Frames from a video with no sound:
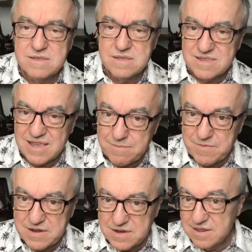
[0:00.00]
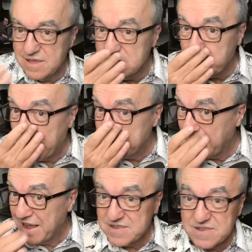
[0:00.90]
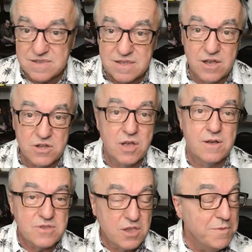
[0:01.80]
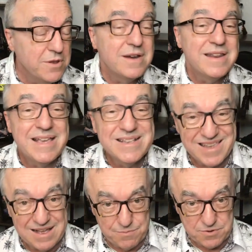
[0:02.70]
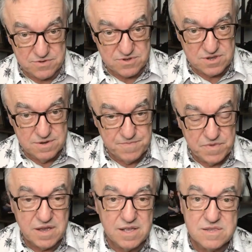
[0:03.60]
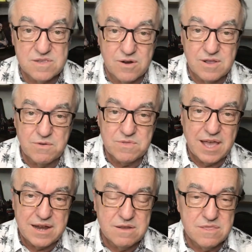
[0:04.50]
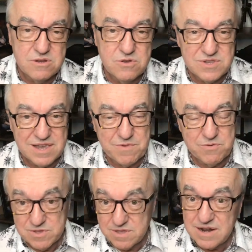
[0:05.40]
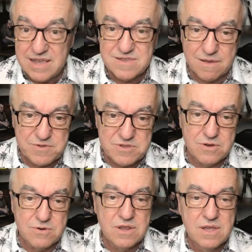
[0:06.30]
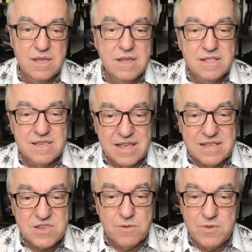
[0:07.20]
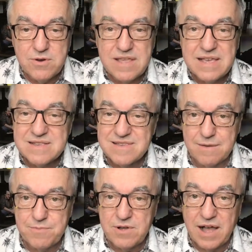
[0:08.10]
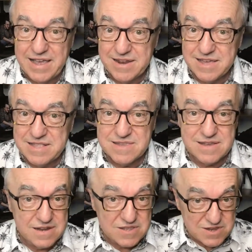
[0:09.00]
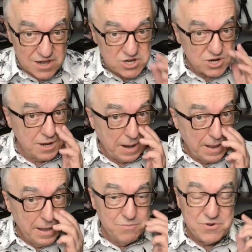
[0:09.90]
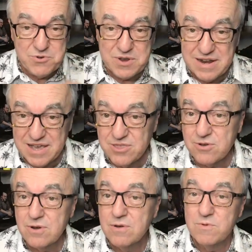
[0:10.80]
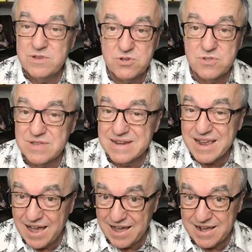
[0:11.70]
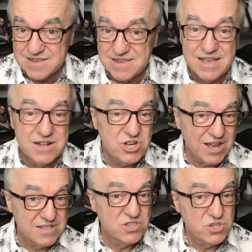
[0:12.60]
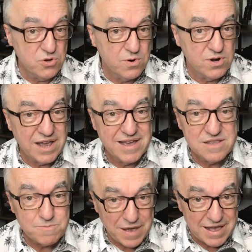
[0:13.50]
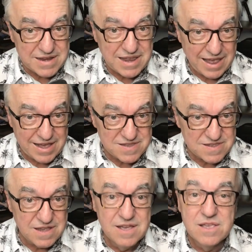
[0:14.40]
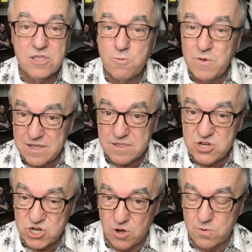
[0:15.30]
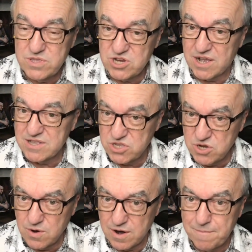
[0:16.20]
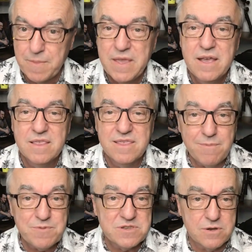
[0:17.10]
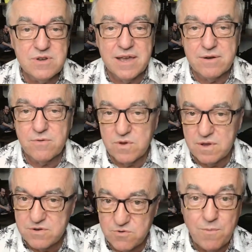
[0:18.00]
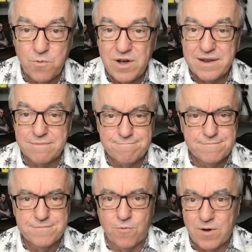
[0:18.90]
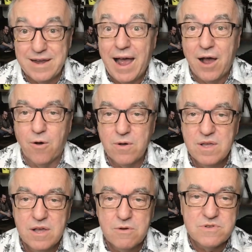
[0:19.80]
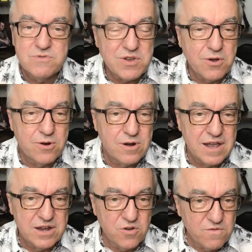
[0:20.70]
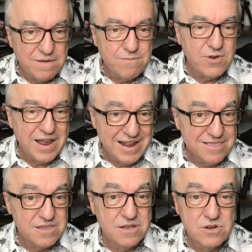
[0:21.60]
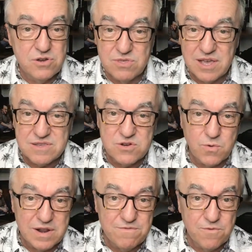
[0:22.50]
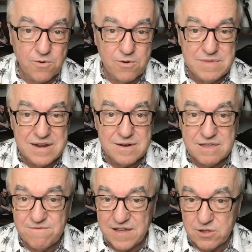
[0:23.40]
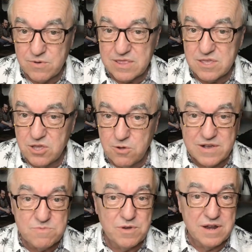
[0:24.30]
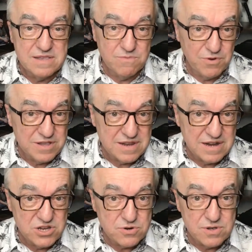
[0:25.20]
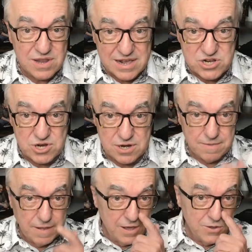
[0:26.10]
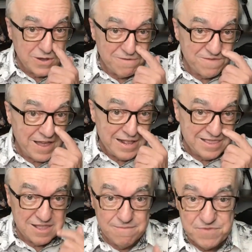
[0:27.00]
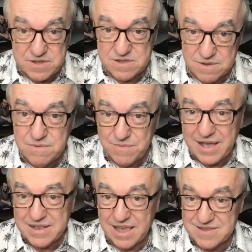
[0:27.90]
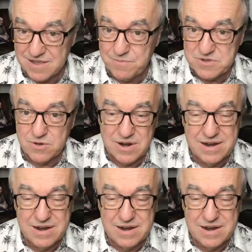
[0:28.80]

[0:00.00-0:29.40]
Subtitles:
segment in these podcasts called Community Examples, starting that new segment with today's episode. Today's community example highlights a discussion between Heather Richardson Cox and Jon Stewart on his podcast, The Weekly Show with Jon Stewart. The episode, titled Trump Won, What Now?, was recorded on November 8th, 2024, immediately following the U.S. presidential election. You can find this podcast episode